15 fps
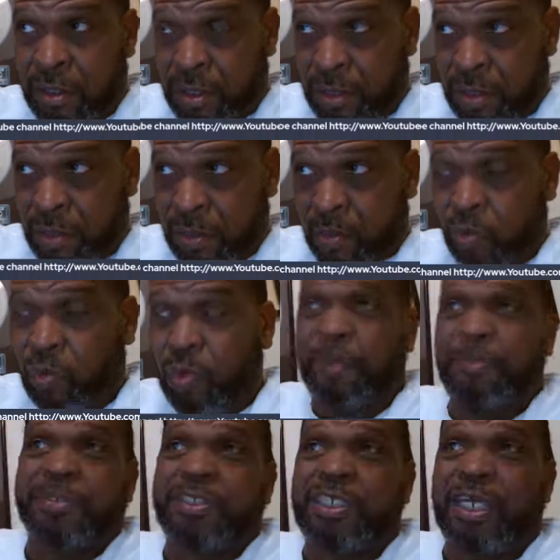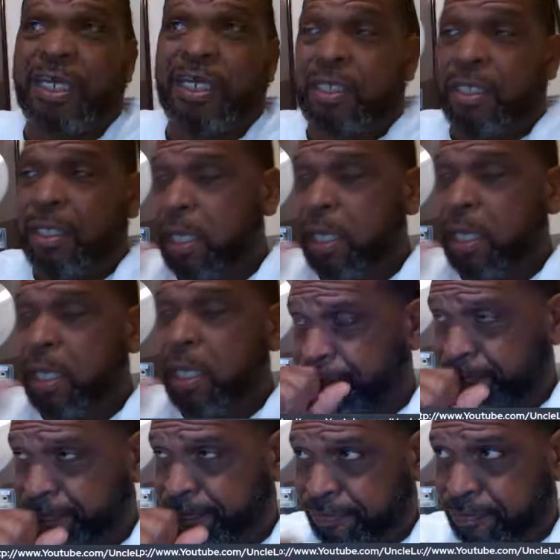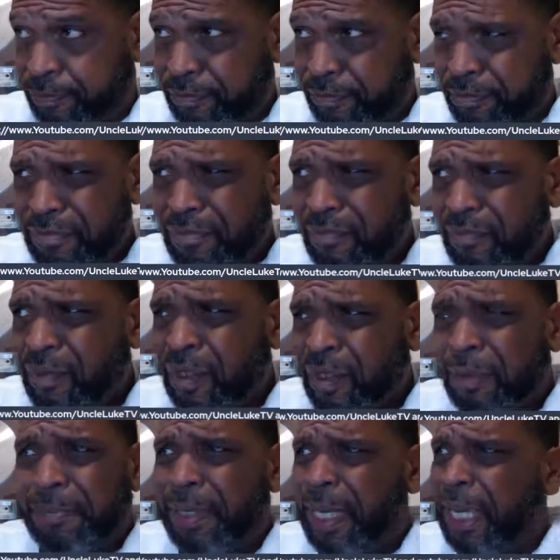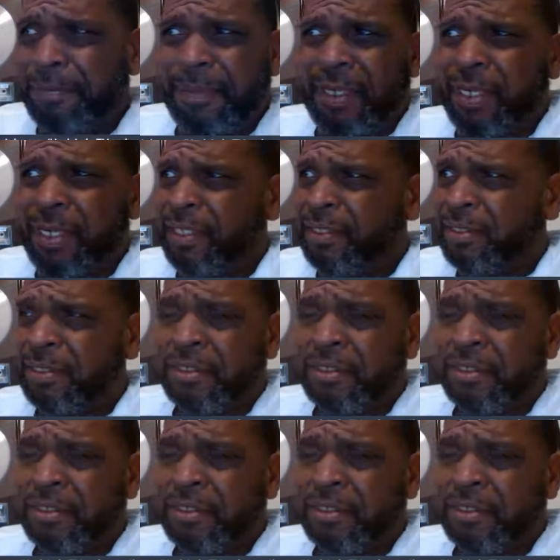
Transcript: 1% black men,